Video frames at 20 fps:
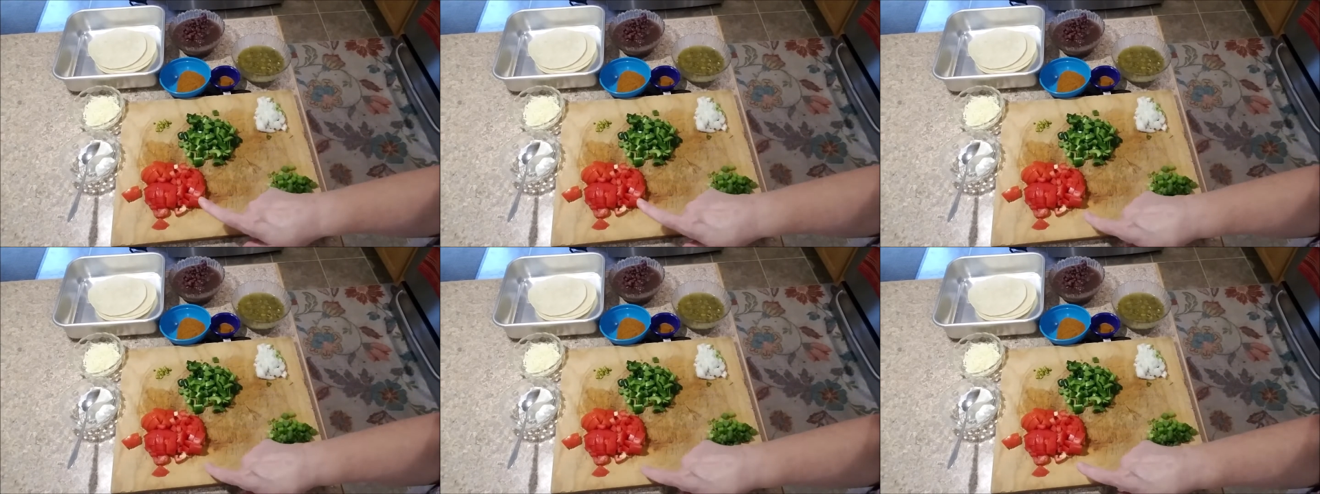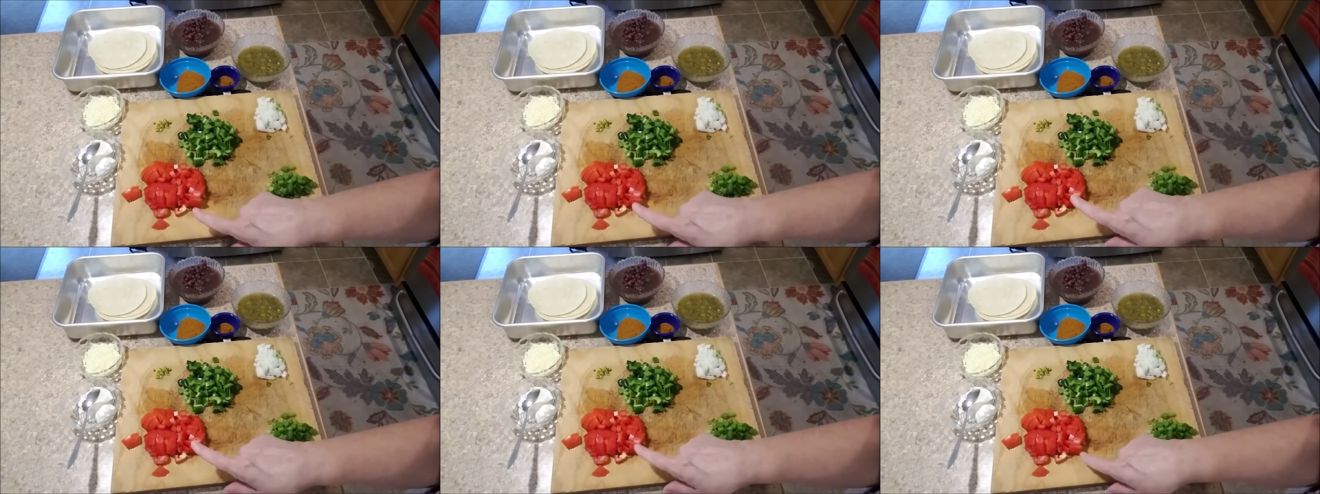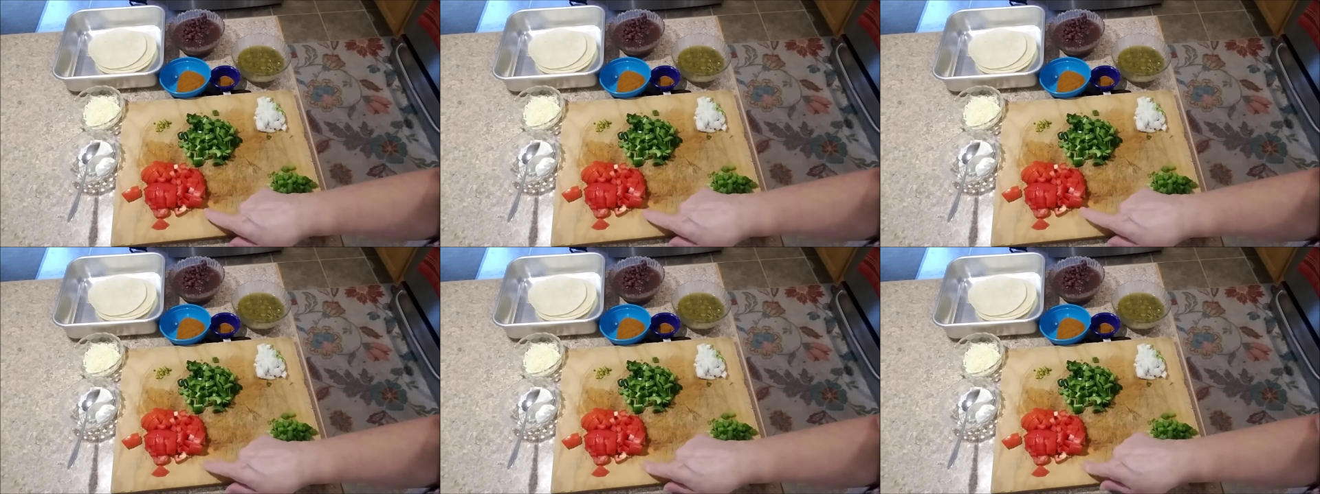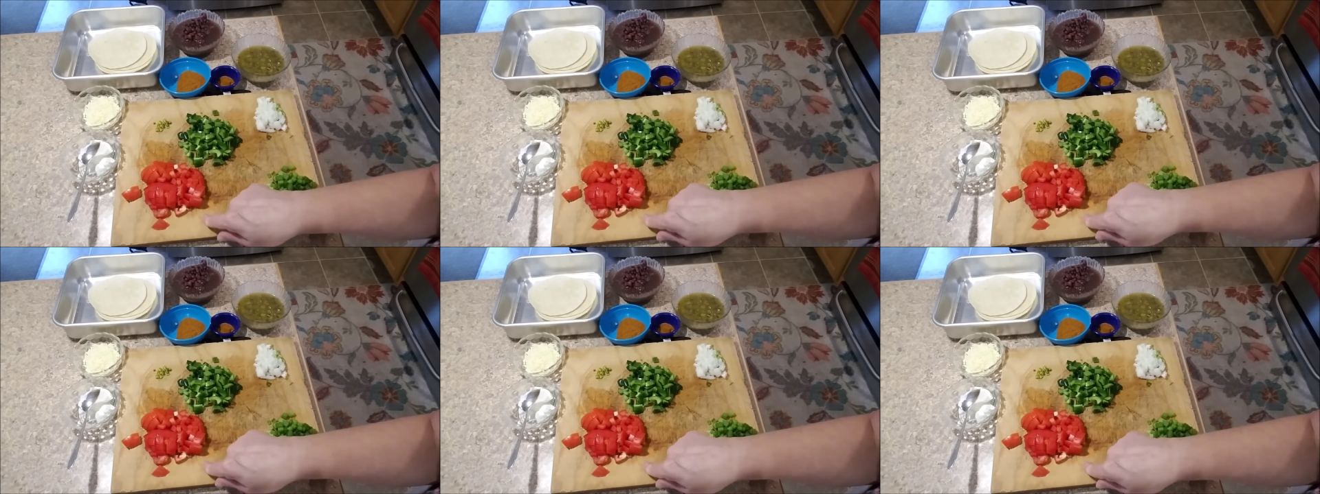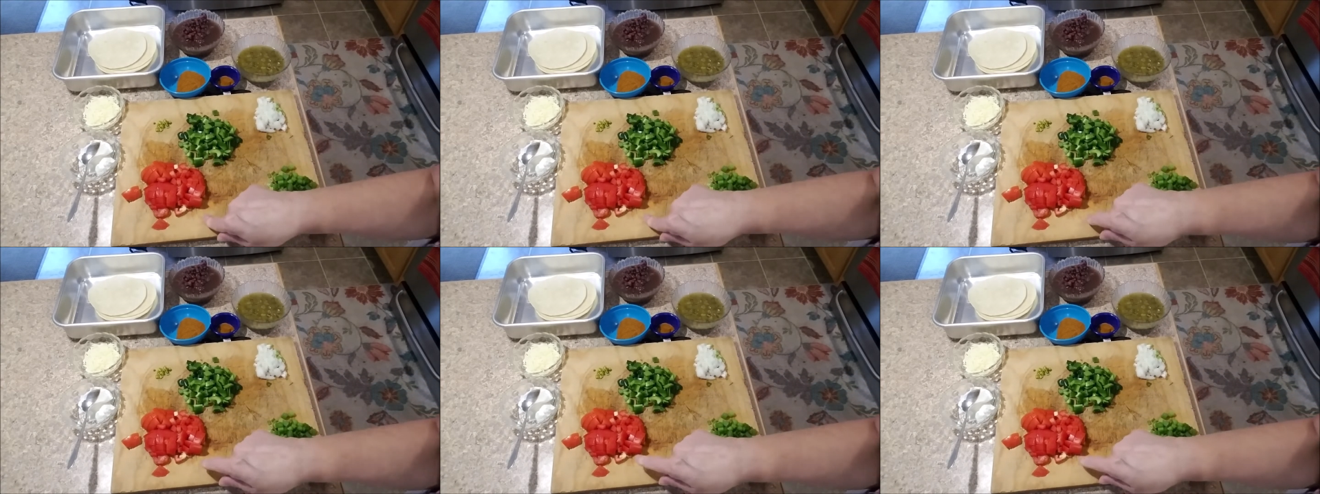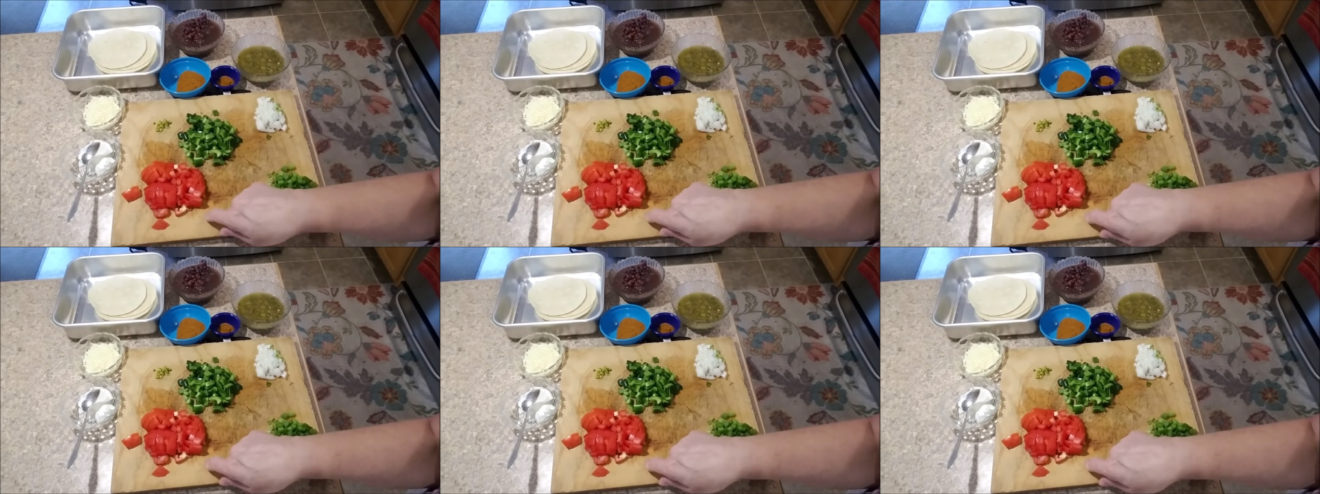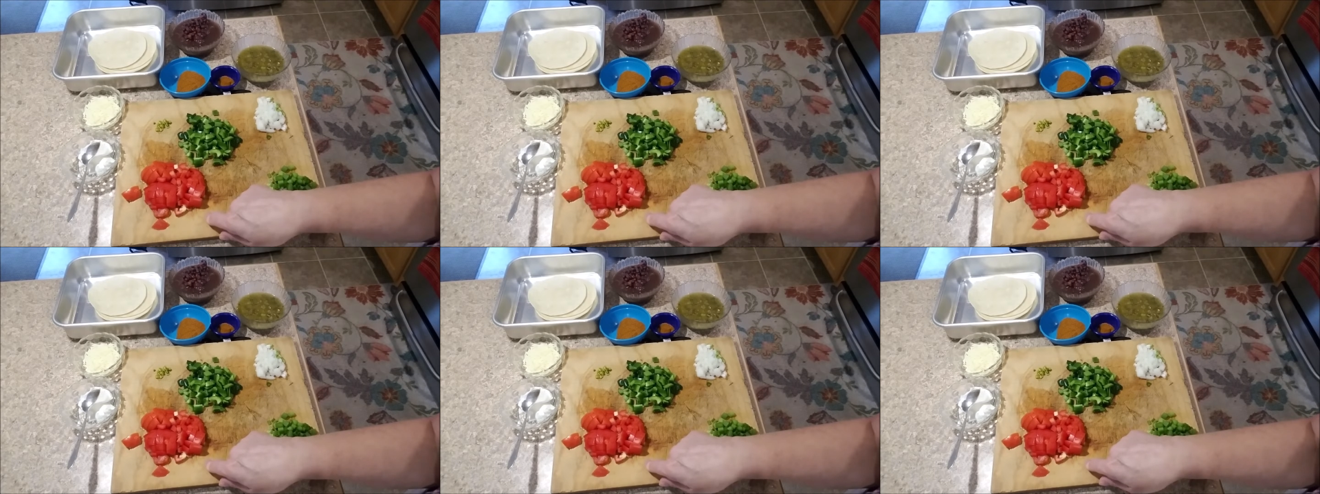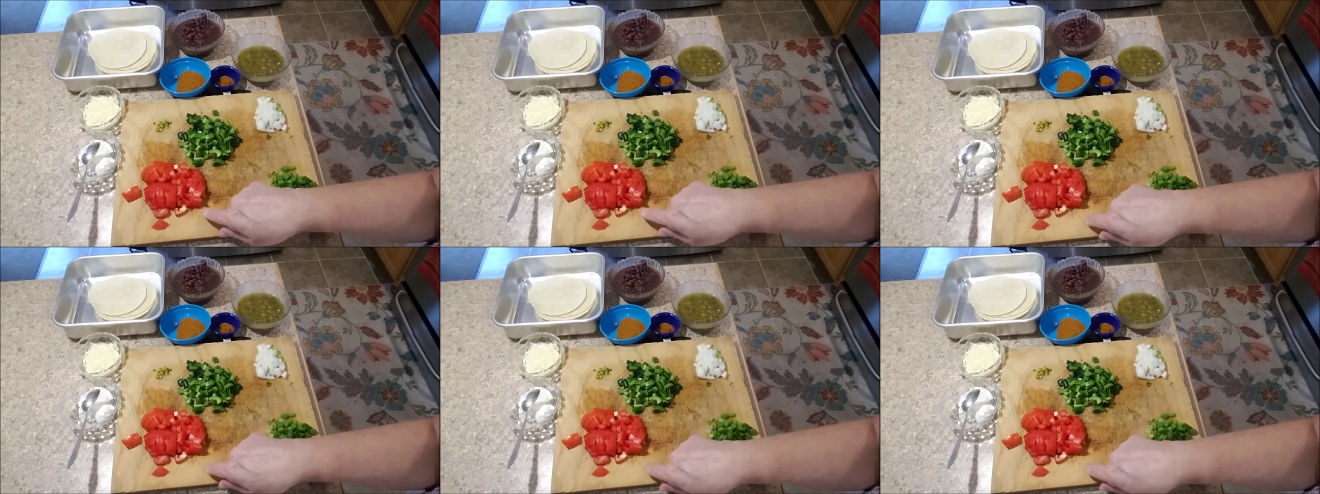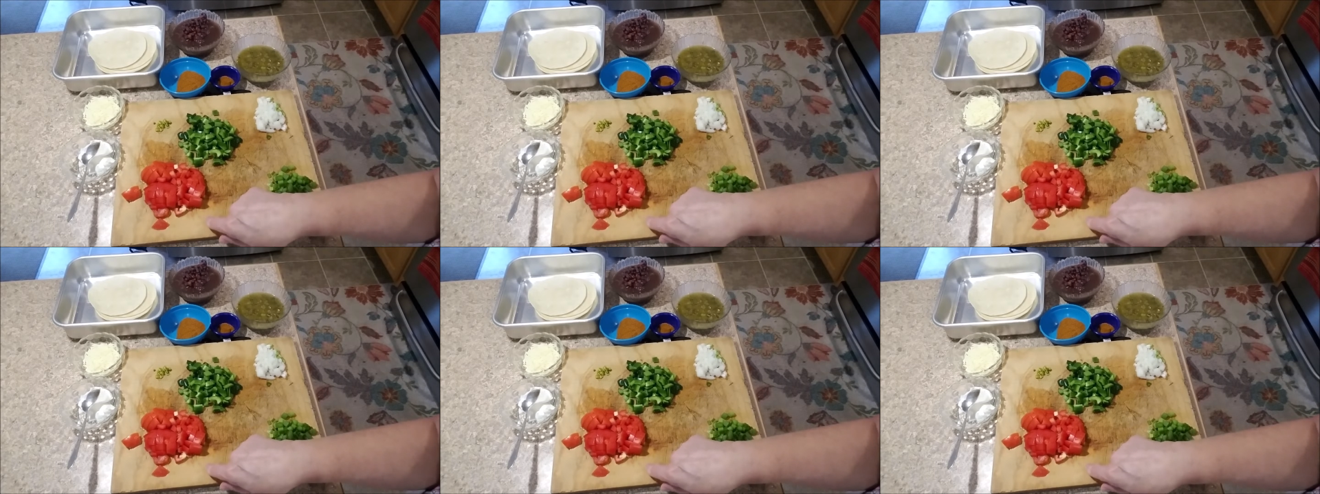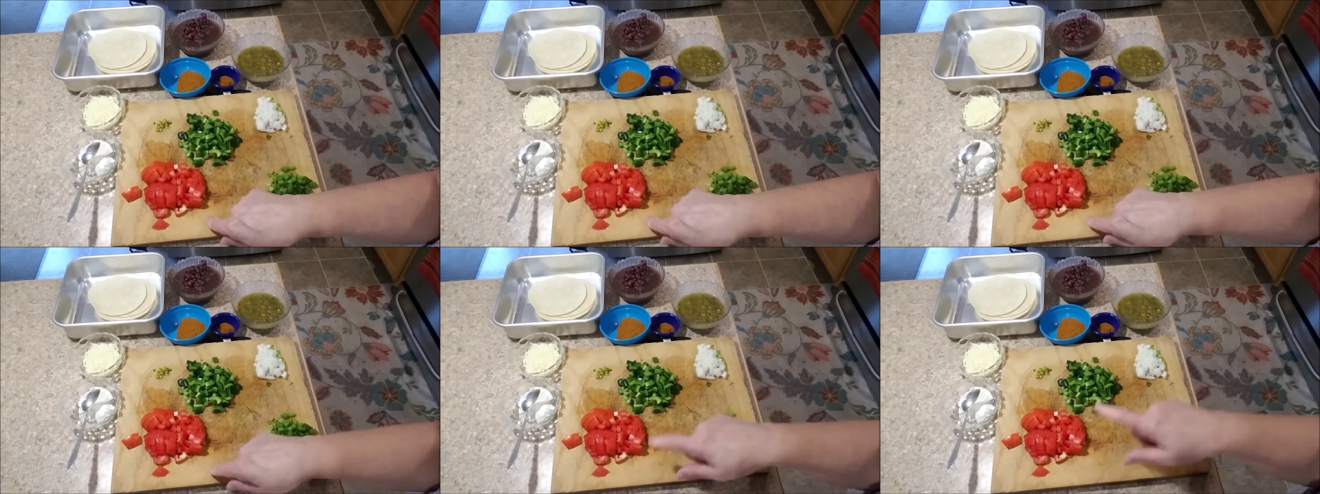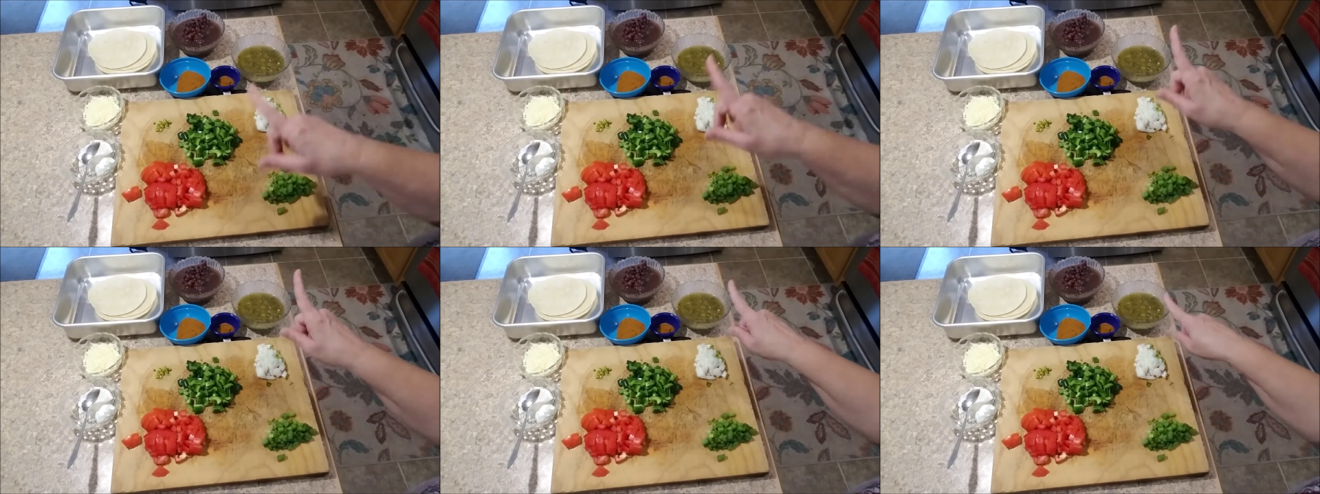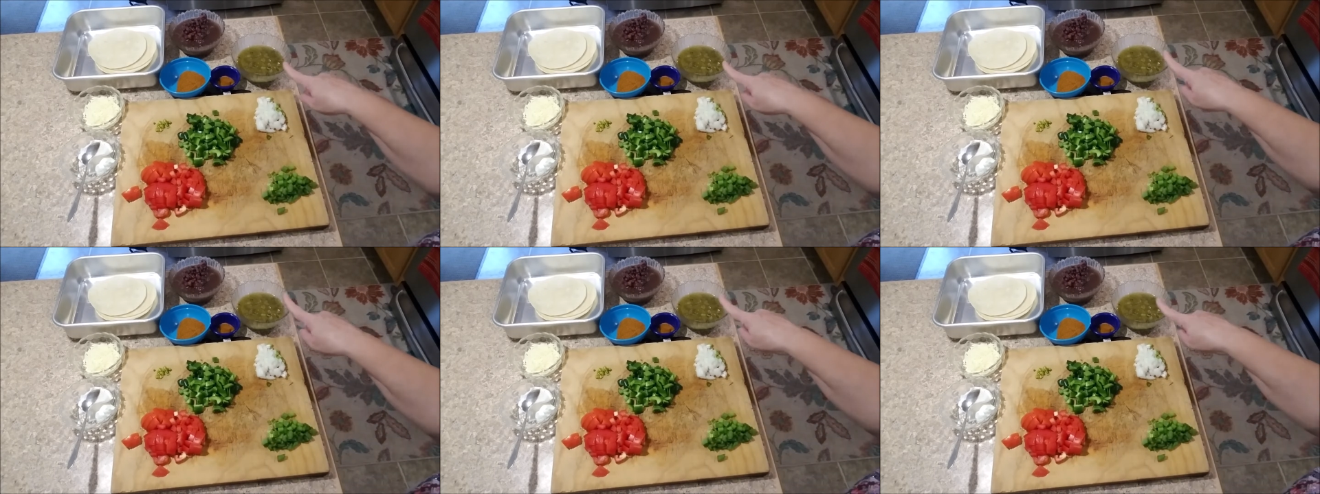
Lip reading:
Nobody's mouth can be seen.